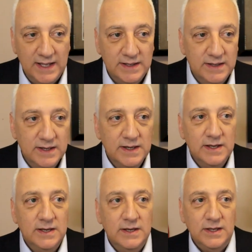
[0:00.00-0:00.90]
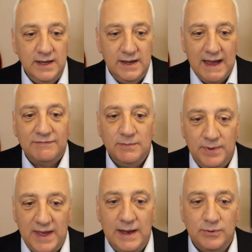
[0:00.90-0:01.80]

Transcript: and you have to be